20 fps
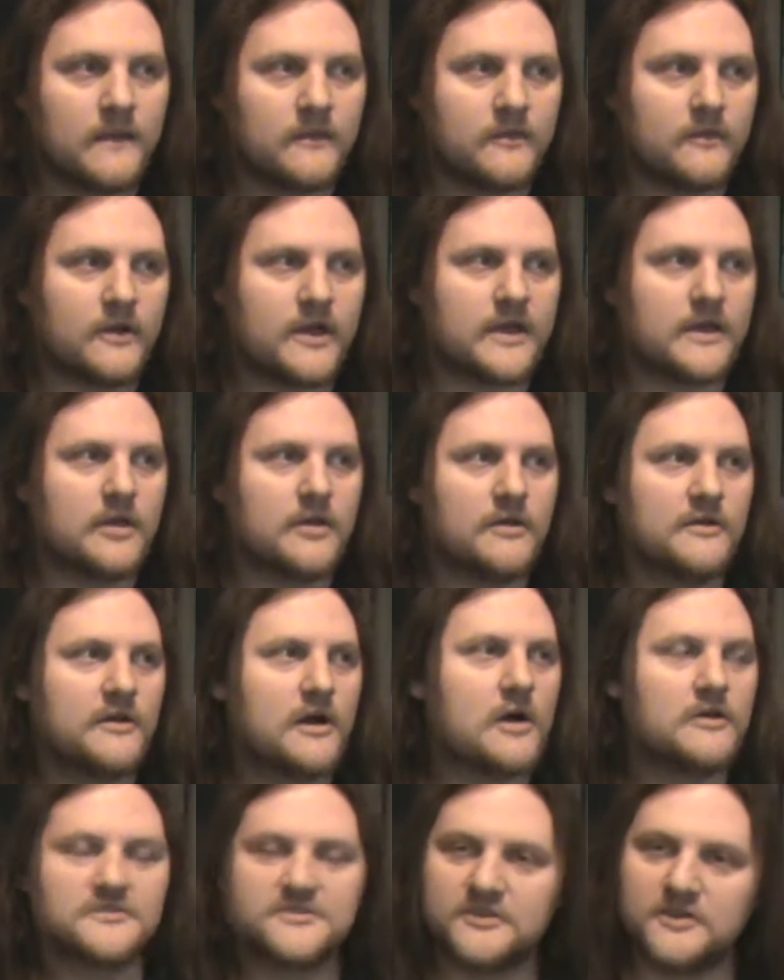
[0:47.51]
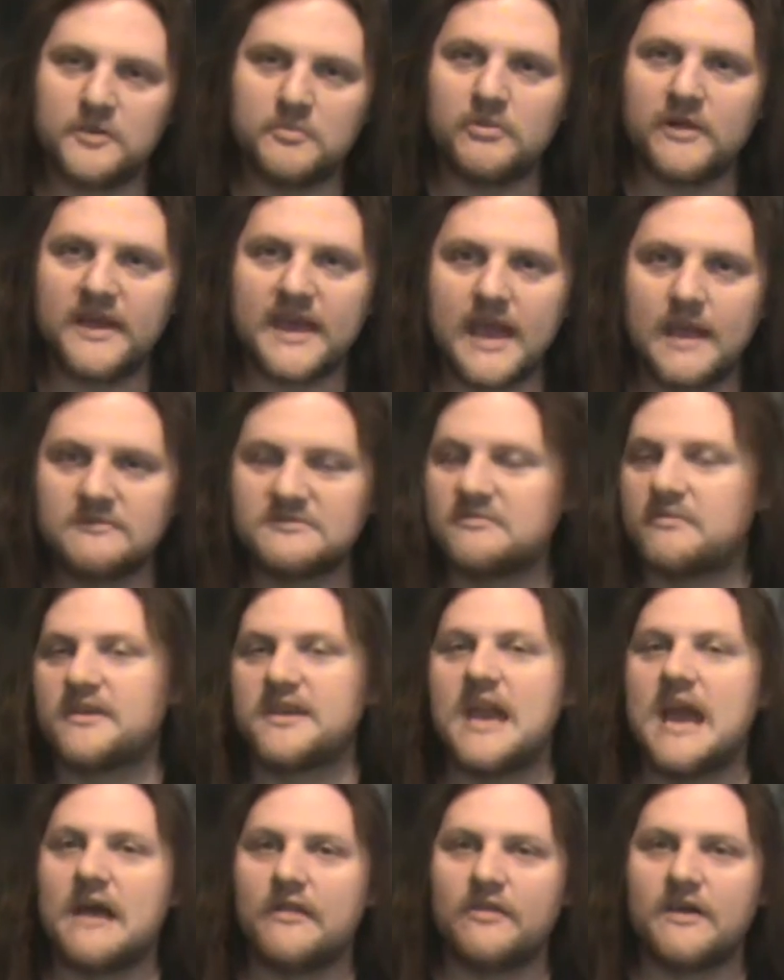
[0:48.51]
They're like, oh, so do you play games? I'm like,
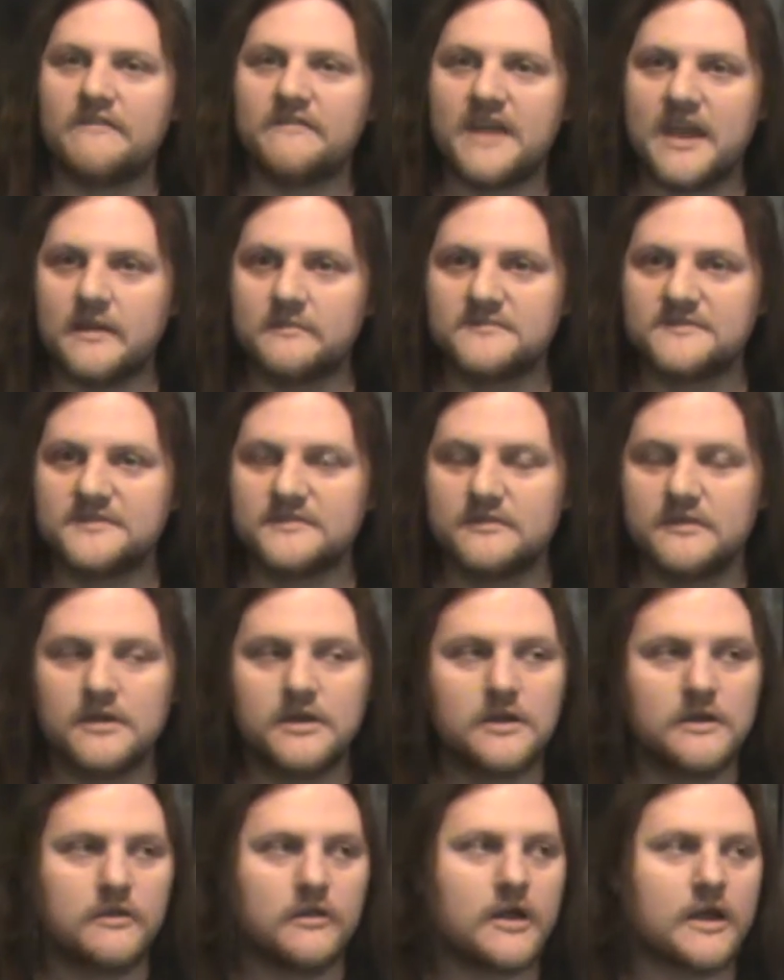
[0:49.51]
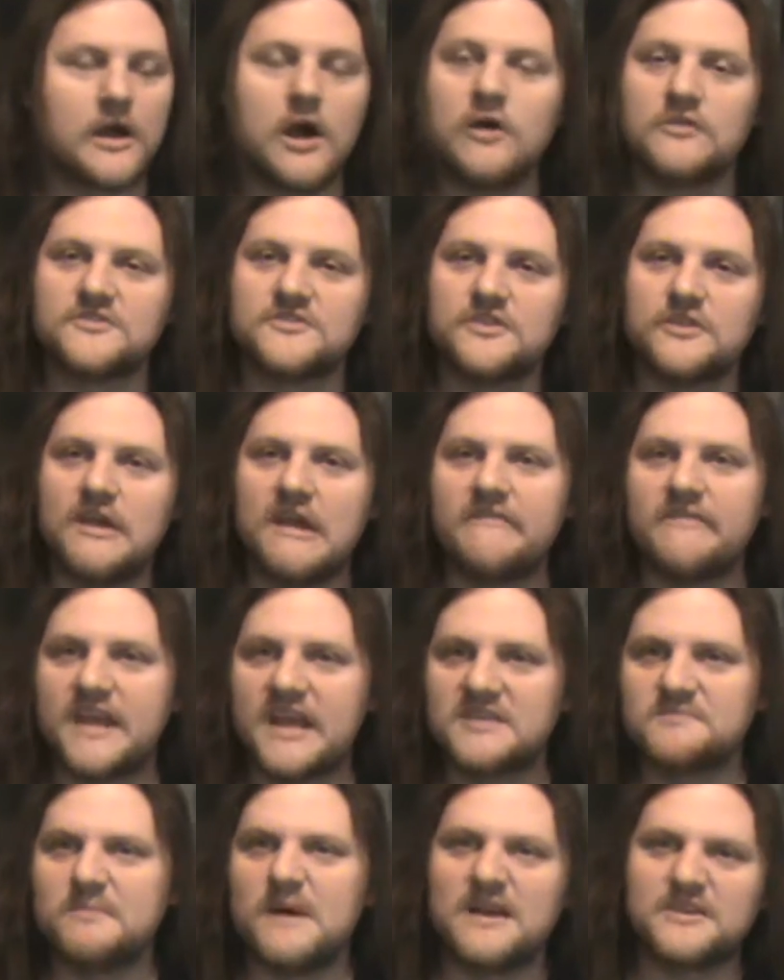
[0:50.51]
yeah, I love games. They're like, oh, so do you have an
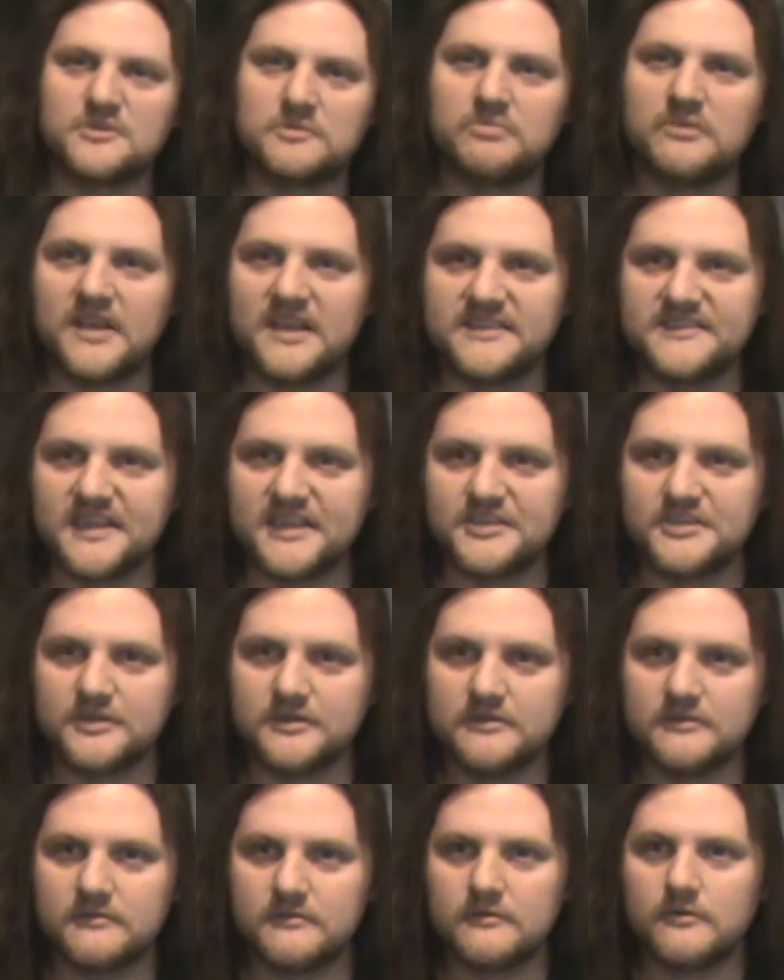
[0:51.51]
Xbox or PlayStation?